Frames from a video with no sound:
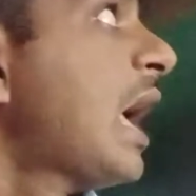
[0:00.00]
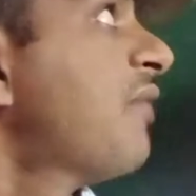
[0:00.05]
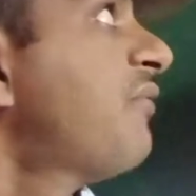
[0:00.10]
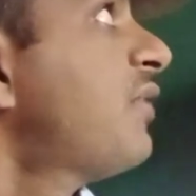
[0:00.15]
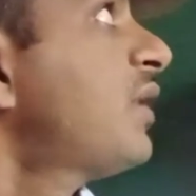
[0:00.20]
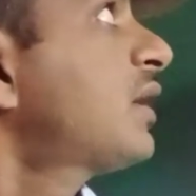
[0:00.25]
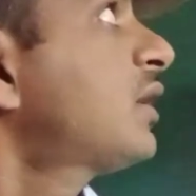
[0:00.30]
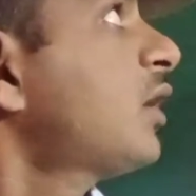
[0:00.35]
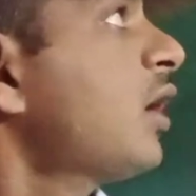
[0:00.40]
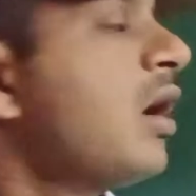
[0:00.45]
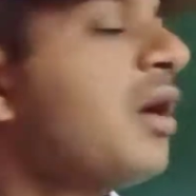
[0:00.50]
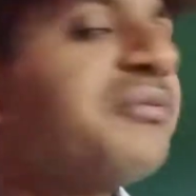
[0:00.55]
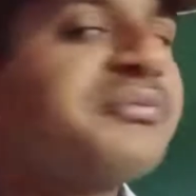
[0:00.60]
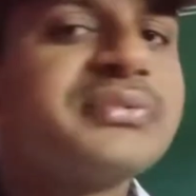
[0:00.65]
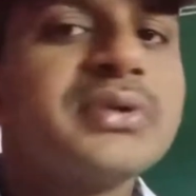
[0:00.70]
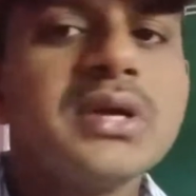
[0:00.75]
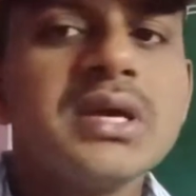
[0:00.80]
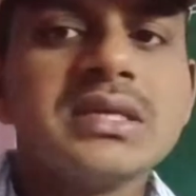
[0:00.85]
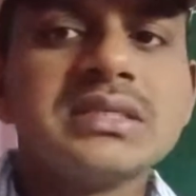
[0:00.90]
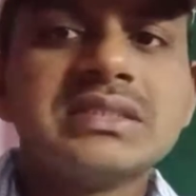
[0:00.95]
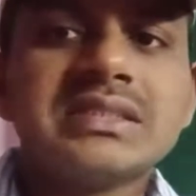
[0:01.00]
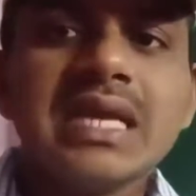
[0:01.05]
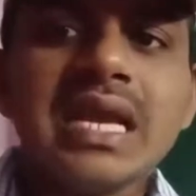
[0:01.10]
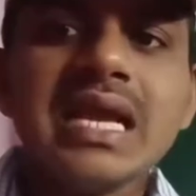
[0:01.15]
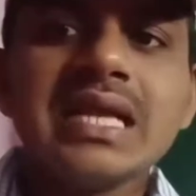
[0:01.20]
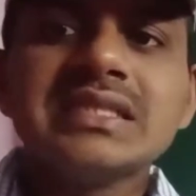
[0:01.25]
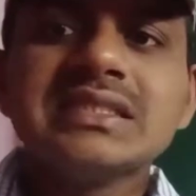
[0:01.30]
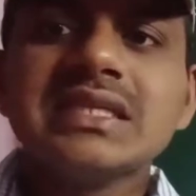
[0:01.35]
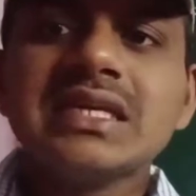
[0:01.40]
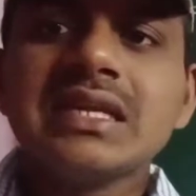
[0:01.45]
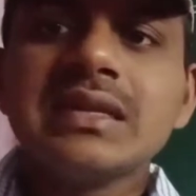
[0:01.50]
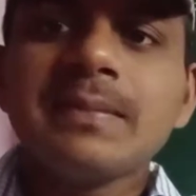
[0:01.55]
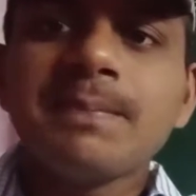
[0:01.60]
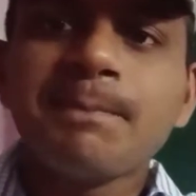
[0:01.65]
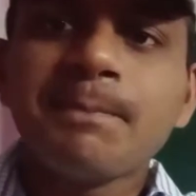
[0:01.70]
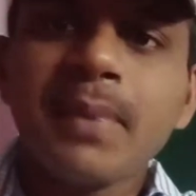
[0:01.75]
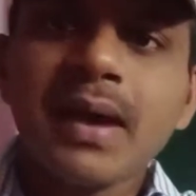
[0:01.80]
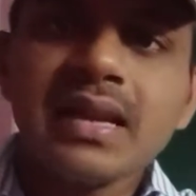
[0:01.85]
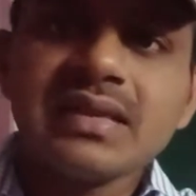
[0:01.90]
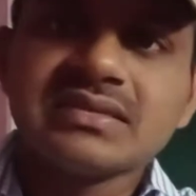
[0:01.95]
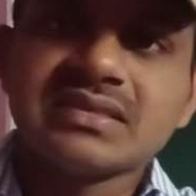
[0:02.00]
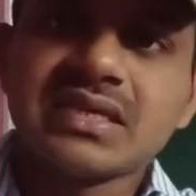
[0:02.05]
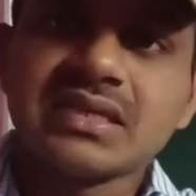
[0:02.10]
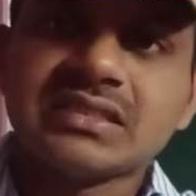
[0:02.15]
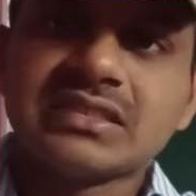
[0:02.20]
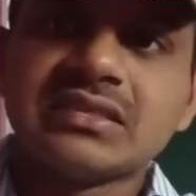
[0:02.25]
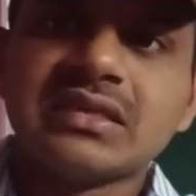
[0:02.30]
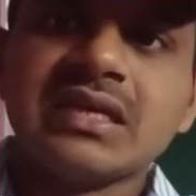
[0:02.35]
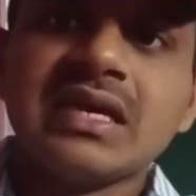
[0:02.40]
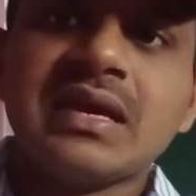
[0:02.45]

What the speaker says: effect of change in pulses.